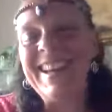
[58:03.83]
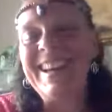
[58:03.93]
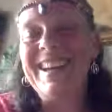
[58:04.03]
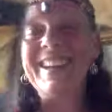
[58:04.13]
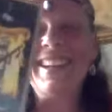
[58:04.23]

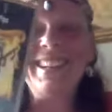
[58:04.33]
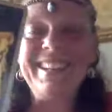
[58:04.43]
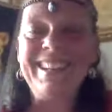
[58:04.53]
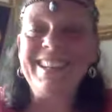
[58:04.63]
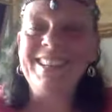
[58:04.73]

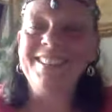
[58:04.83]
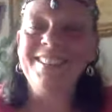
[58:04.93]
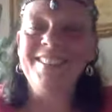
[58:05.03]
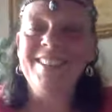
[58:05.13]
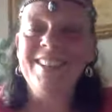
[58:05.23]
Uh, I
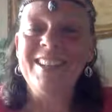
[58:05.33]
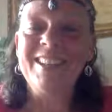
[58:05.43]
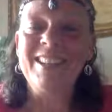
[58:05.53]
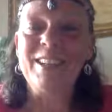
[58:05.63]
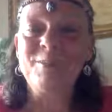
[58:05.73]
know, I
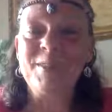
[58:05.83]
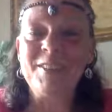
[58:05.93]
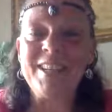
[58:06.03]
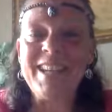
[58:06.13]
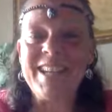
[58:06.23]
think of
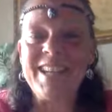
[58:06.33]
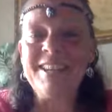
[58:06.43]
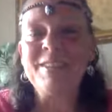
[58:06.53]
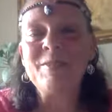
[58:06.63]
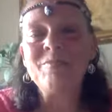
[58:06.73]
every
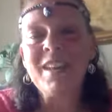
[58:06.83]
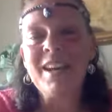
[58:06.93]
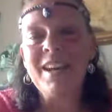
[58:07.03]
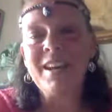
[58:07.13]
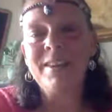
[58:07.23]
day.
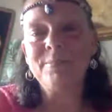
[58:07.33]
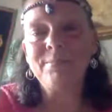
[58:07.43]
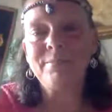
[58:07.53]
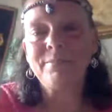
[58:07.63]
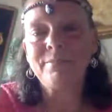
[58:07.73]

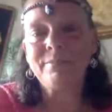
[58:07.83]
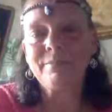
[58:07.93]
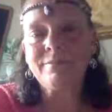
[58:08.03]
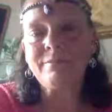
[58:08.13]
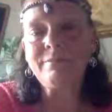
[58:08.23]
Um,
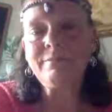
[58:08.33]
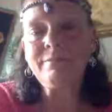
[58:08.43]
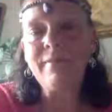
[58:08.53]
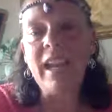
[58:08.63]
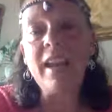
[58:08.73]

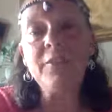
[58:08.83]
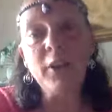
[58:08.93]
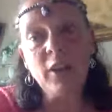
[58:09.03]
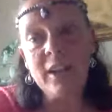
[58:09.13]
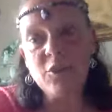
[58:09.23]
if
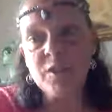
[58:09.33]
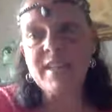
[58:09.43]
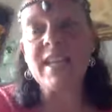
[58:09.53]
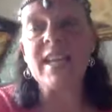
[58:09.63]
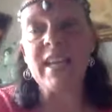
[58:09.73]
you're
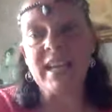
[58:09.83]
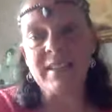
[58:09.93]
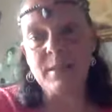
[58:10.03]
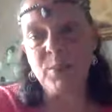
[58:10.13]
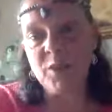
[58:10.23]
interested in a
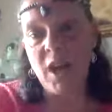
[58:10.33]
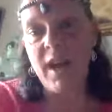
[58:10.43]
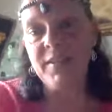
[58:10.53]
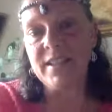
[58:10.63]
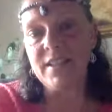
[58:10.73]
deeper
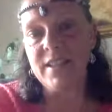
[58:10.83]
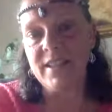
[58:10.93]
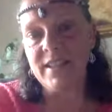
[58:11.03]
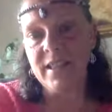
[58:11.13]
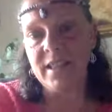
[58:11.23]
dive into
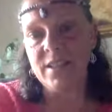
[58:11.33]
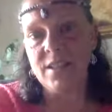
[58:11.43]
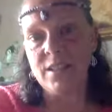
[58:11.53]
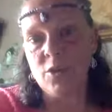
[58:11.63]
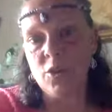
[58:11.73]

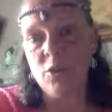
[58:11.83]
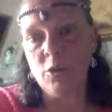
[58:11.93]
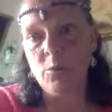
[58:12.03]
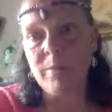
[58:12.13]
these two